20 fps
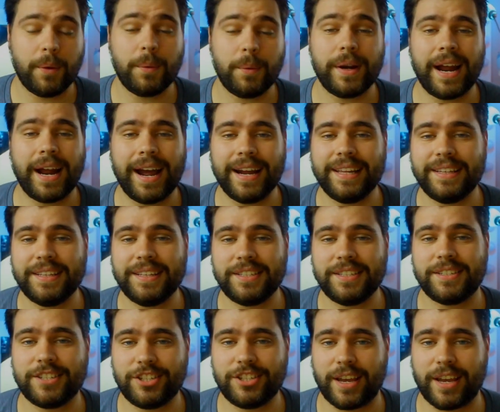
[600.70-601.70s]
I would highly
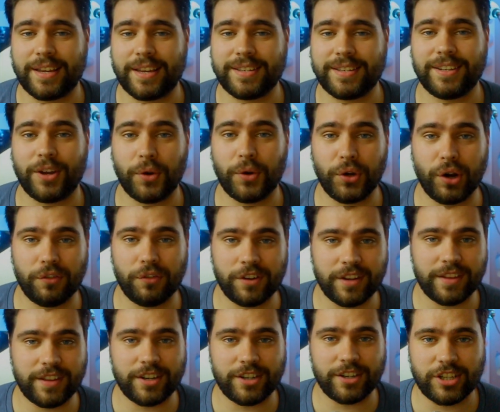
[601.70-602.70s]
suggest going over
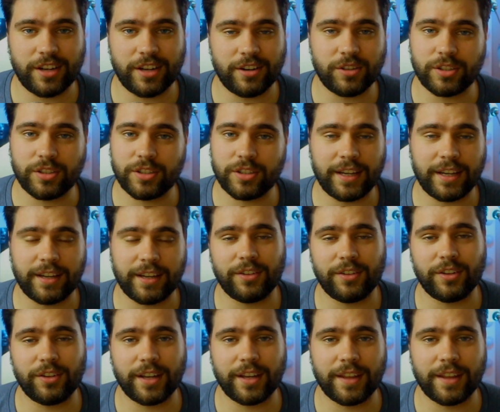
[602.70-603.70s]
to their channel and taking
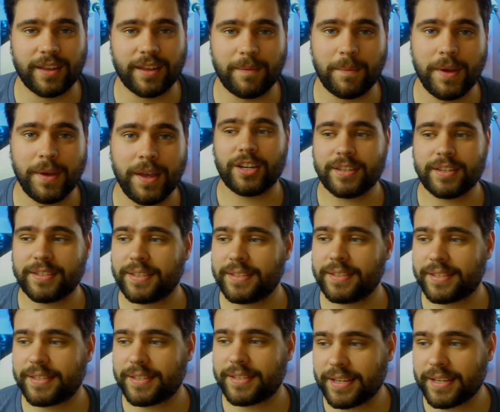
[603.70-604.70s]
a look at them just
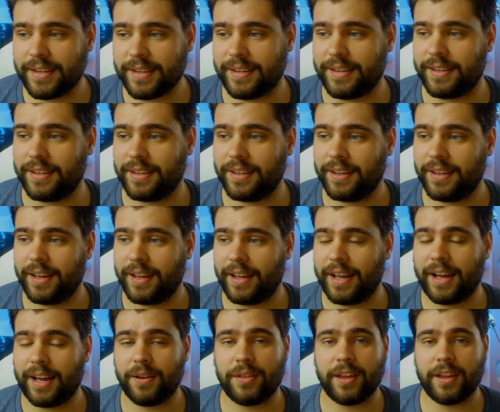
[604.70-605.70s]
to see
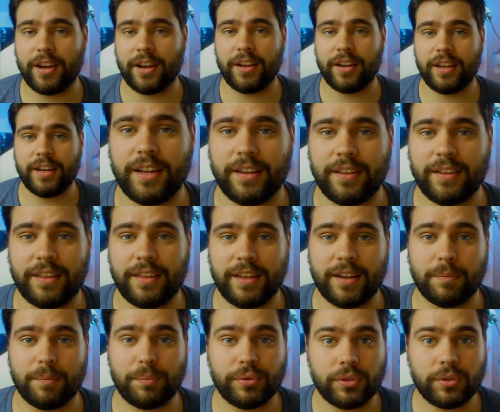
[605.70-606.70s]
how they are getting the
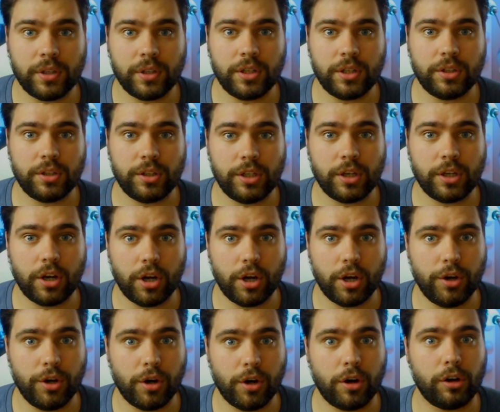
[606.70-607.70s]
completely
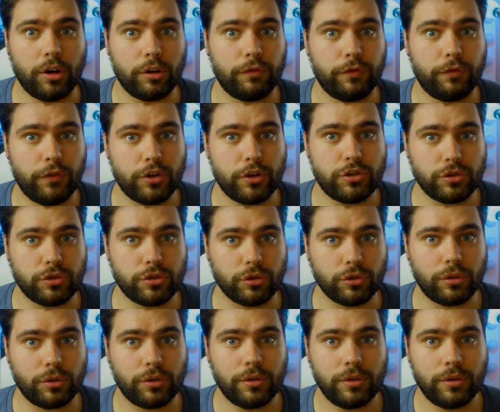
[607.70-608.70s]

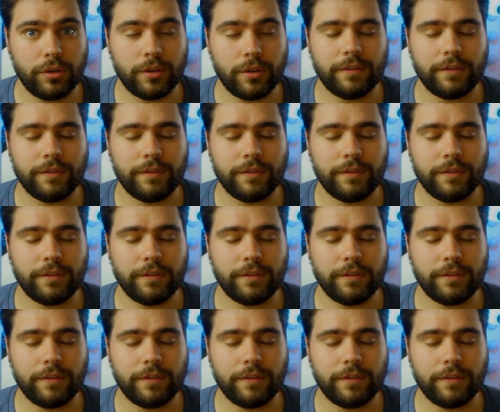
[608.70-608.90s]
unartificial